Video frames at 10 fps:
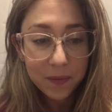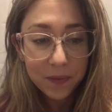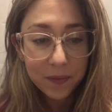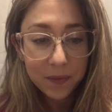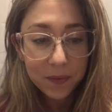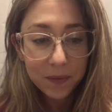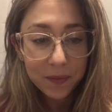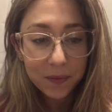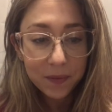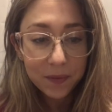
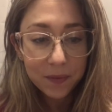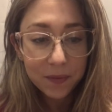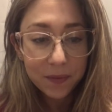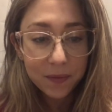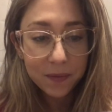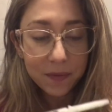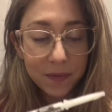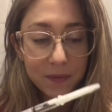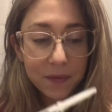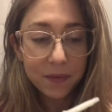
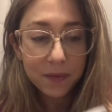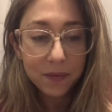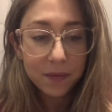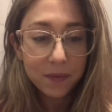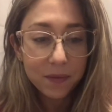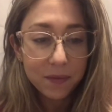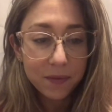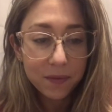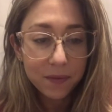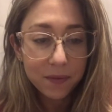
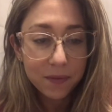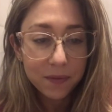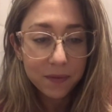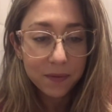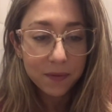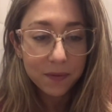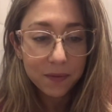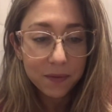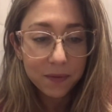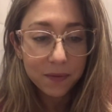
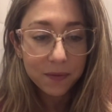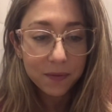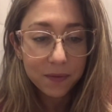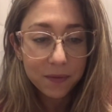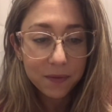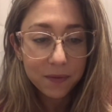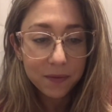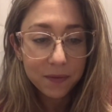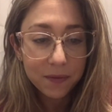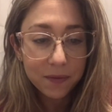
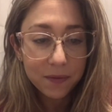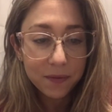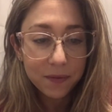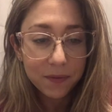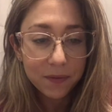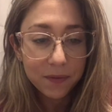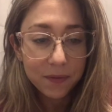Nothing is said.